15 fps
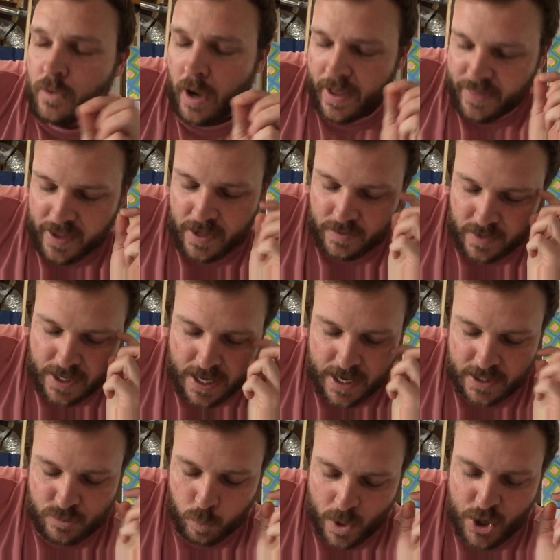I think the key
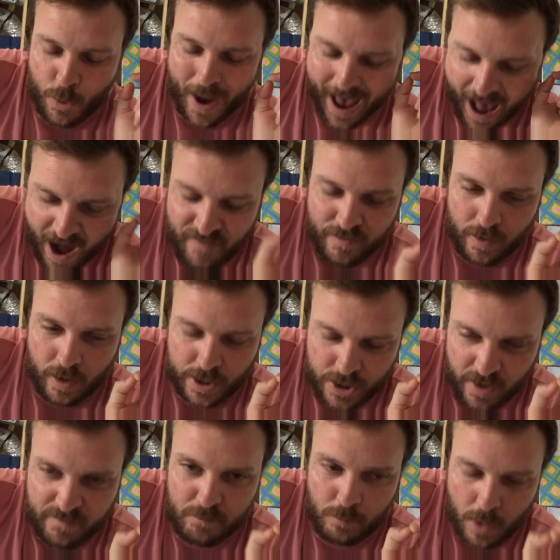is when you have
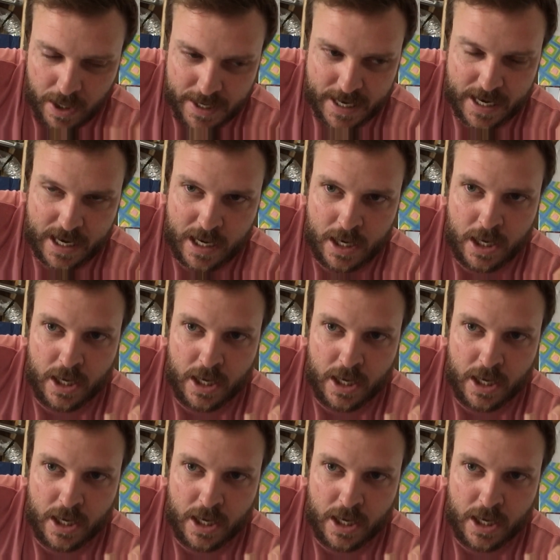enough money